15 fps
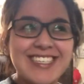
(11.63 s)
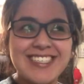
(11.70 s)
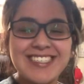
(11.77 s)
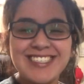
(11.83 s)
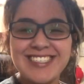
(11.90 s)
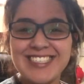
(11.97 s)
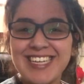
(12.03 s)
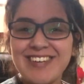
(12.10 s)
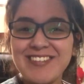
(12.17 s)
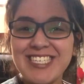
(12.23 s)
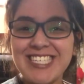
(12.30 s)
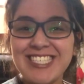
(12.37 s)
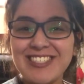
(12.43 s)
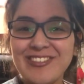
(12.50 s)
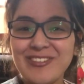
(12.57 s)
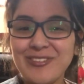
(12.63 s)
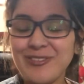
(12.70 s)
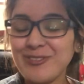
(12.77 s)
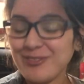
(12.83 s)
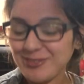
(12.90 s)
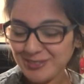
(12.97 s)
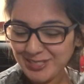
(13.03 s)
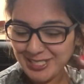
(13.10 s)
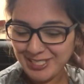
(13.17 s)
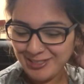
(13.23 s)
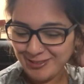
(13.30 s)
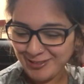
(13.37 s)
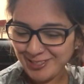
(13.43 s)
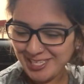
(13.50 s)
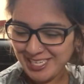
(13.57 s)
Oh, that was so
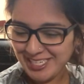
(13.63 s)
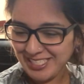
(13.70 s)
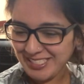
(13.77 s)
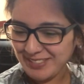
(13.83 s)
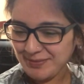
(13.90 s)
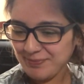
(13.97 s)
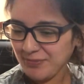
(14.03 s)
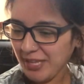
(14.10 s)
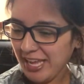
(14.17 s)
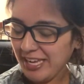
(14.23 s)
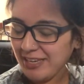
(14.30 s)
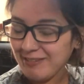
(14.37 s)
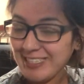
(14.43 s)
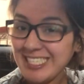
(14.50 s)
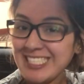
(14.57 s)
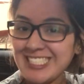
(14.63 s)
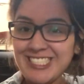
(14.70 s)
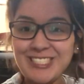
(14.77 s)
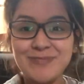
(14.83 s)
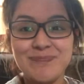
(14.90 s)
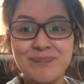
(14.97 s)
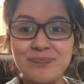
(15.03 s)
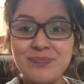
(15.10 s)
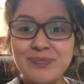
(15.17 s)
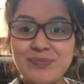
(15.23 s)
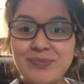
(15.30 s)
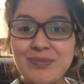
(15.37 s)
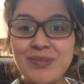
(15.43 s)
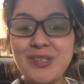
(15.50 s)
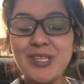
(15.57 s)
annoying. Anyways.
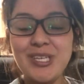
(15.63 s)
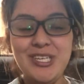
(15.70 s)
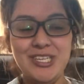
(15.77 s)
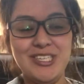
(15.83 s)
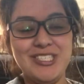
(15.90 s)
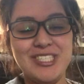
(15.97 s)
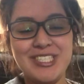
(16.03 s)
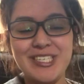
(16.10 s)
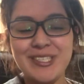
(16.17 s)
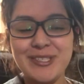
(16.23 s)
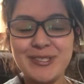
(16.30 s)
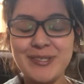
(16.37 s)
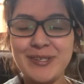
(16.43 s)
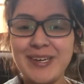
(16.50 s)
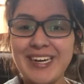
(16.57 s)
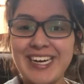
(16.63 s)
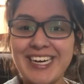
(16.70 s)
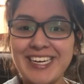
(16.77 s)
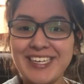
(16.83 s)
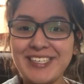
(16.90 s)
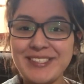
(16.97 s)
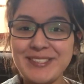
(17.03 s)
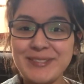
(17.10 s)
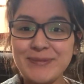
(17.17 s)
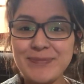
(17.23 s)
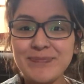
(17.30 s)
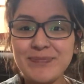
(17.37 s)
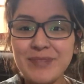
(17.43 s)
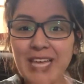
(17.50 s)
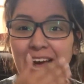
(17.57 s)
So,
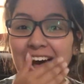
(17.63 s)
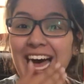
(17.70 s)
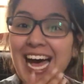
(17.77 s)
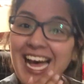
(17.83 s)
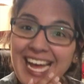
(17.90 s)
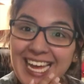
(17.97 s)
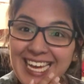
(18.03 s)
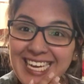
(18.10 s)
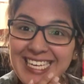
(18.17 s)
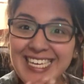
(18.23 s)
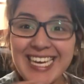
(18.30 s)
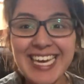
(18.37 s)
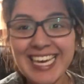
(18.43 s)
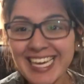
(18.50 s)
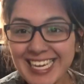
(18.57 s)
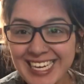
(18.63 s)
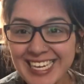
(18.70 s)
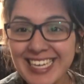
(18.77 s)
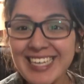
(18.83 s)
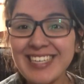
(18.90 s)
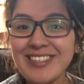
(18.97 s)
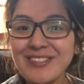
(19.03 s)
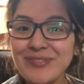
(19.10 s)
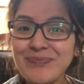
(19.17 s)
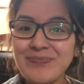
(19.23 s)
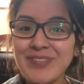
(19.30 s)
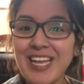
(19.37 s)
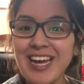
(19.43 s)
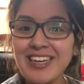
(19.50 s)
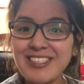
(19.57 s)
um, hi, hey,
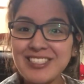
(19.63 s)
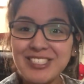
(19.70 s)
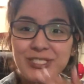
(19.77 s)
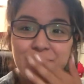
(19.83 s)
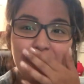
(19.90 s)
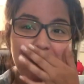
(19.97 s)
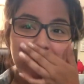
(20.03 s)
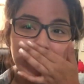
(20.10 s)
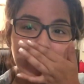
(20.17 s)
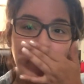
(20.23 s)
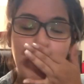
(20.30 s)
how you doing?